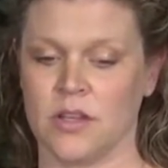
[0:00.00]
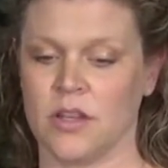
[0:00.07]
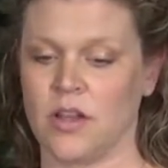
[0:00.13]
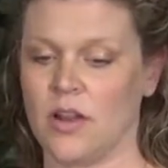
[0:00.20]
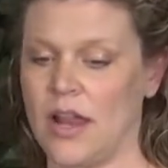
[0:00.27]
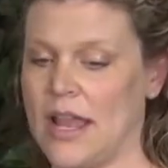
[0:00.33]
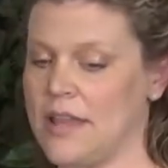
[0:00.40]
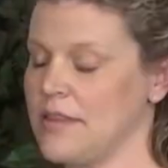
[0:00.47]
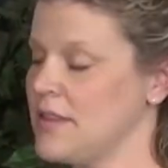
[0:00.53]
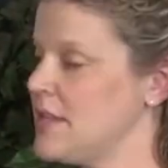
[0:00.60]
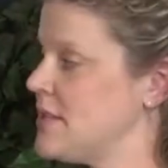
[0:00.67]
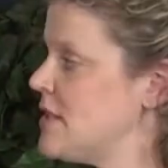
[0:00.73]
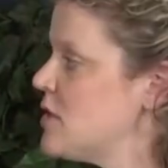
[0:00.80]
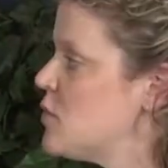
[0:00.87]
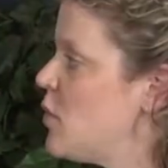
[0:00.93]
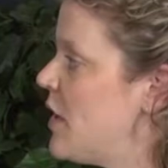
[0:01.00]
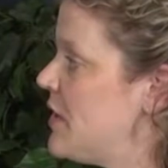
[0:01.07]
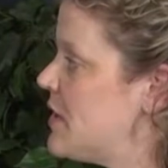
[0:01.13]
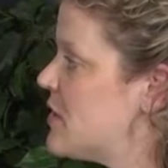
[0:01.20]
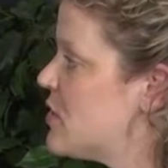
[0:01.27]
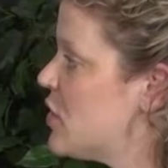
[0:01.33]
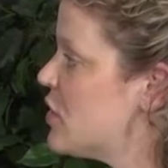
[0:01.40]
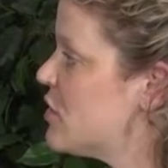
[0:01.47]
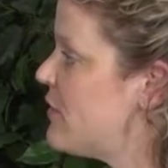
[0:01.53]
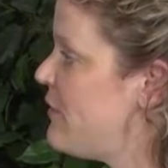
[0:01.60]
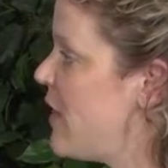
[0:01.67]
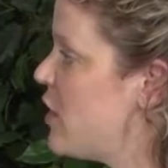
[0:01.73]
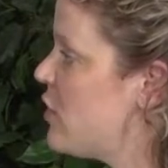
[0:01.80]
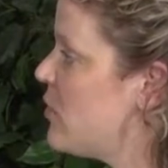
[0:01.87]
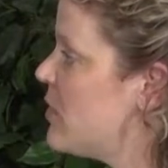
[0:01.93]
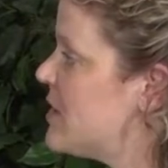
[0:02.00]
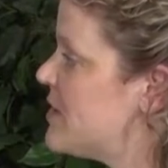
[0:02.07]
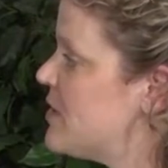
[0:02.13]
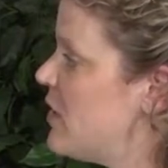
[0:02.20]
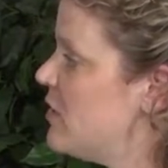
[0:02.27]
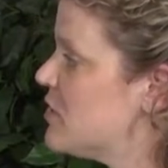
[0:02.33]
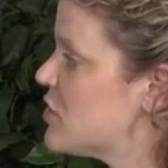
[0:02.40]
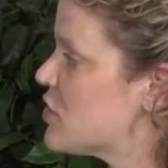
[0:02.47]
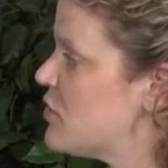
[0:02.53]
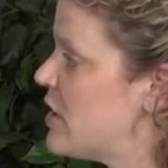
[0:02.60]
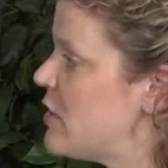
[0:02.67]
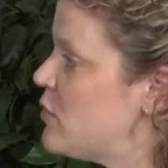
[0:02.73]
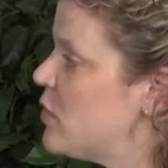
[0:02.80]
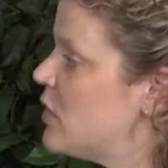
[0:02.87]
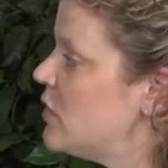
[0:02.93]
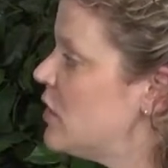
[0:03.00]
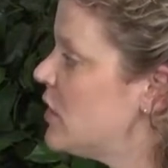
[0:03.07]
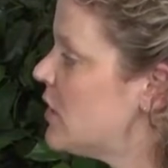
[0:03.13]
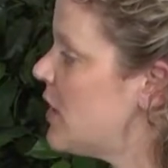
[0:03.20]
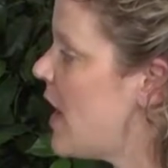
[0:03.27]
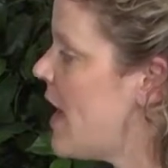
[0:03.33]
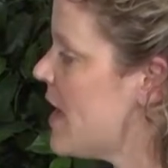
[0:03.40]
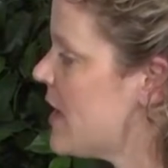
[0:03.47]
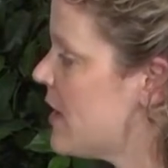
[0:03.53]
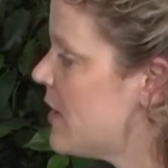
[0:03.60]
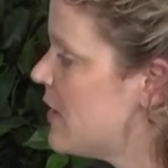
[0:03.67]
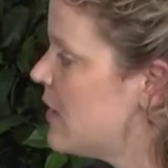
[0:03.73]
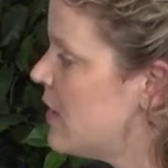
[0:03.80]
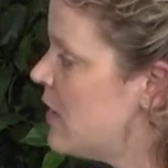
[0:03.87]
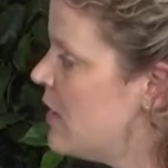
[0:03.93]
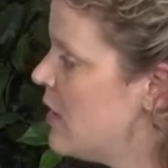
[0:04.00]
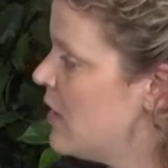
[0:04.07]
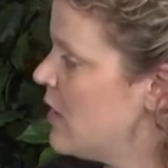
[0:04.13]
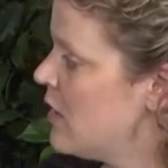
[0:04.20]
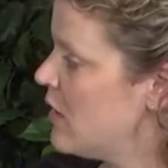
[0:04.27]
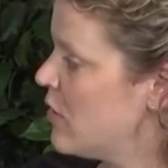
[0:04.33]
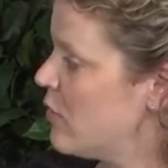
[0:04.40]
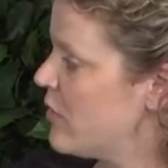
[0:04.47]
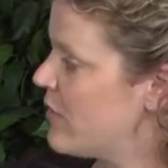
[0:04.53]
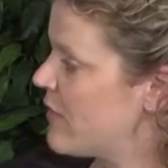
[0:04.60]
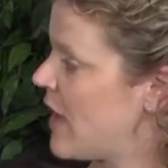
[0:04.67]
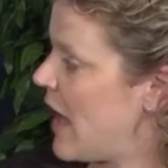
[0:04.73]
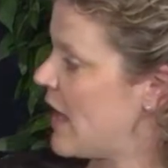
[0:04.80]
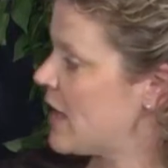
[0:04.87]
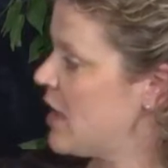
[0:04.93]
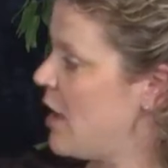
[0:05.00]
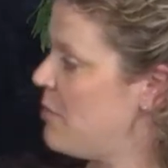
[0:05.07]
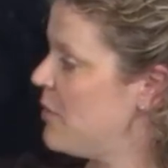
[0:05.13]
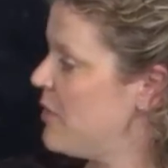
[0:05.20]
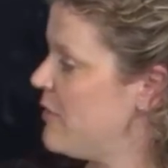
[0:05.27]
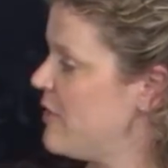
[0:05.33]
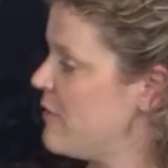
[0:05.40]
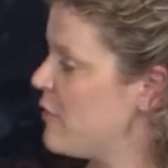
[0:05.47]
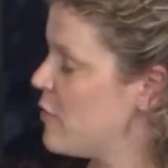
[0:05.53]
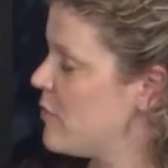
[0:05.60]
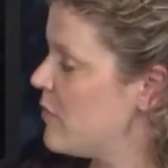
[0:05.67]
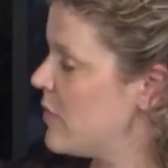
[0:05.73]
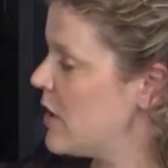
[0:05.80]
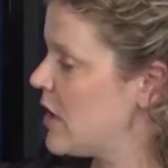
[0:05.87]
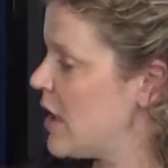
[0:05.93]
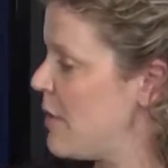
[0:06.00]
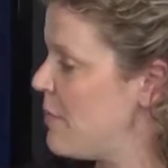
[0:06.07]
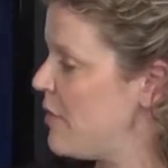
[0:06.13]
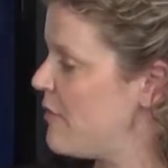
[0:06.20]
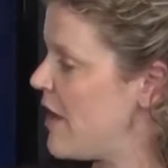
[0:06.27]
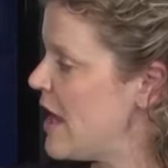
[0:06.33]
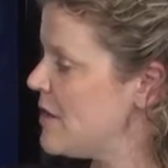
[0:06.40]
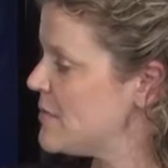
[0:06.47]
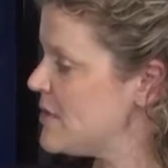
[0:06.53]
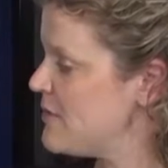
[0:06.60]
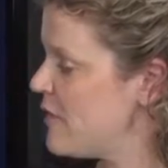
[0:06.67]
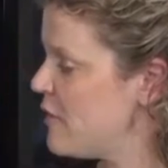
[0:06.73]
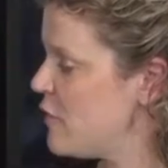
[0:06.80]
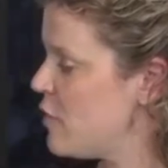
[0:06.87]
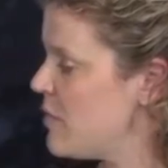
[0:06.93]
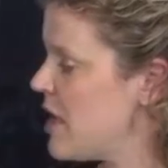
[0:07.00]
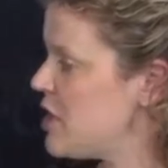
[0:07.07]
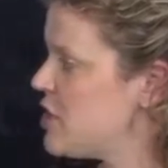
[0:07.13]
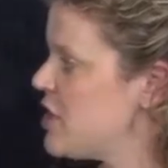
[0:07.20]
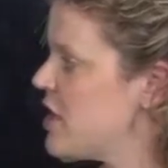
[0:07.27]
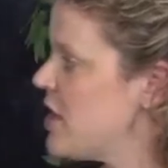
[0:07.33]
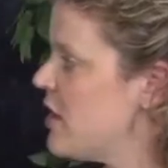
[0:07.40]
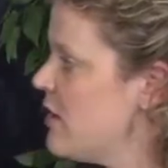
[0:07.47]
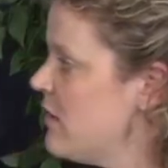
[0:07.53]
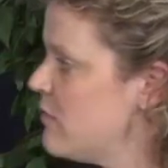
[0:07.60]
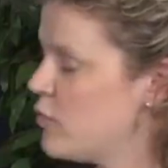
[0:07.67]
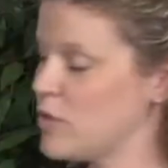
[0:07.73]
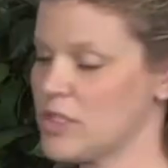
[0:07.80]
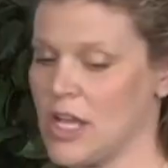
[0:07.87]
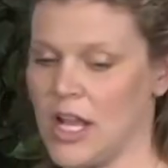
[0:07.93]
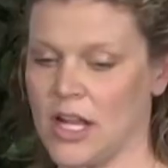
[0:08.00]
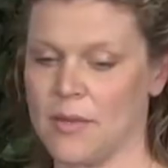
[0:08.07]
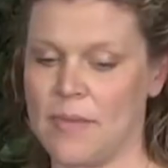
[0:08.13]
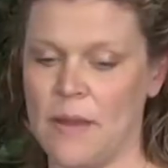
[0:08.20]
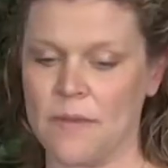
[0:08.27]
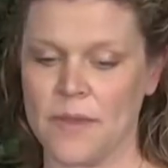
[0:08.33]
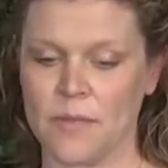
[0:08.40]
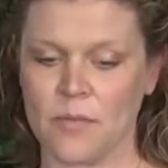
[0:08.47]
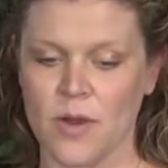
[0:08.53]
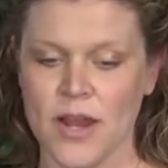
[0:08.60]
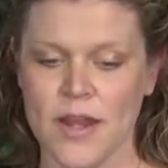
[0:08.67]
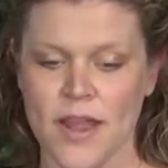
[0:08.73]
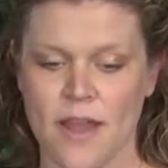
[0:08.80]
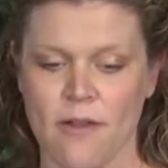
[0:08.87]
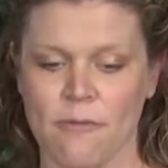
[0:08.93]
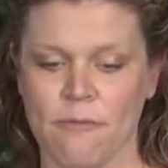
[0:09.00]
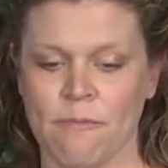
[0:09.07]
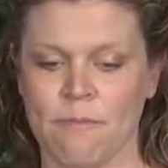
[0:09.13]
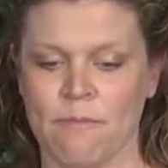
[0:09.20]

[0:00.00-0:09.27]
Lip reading: All right, this is what the search offender results screen will look like. We've got a couple of items of information here, and we'll talk about them right now.